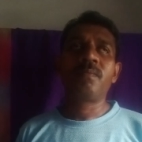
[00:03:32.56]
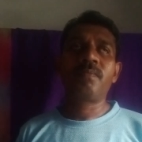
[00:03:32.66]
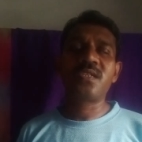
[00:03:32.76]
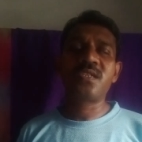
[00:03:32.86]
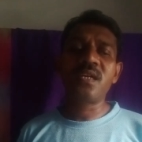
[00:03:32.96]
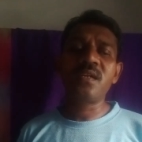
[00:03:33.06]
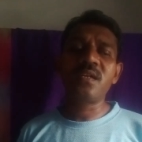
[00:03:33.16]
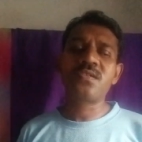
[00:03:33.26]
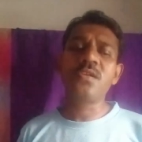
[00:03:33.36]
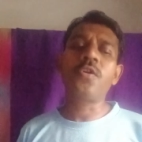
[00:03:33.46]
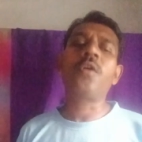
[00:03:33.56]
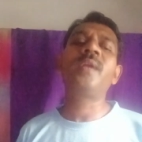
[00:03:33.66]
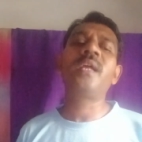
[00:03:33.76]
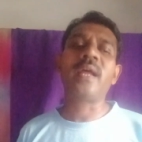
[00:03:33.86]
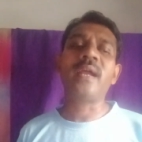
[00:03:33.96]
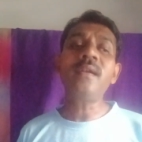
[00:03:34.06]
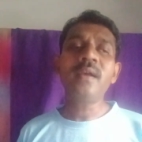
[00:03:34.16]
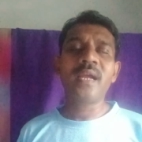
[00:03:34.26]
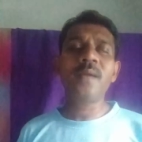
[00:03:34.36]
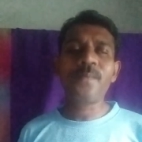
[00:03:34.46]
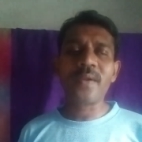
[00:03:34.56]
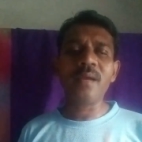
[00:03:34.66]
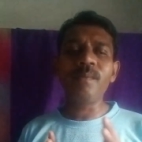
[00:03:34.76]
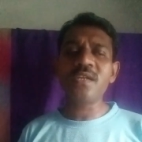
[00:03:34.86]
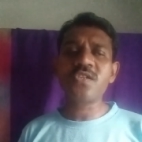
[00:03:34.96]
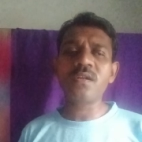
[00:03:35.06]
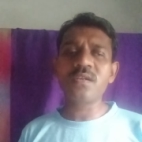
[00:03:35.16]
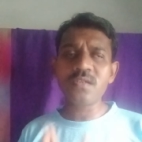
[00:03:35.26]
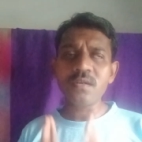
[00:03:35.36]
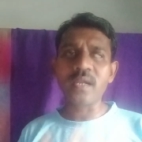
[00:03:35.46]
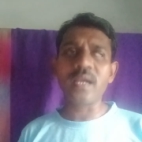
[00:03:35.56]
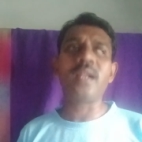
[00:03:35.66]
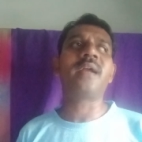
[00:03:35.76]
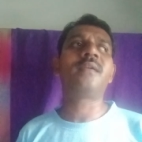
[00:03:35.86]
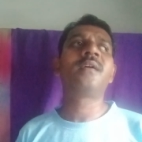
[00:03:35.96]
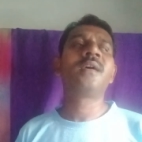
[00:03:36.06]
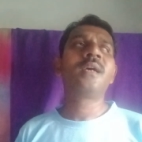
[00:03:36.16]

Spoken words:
President is the nominal head and prime minister is the real head.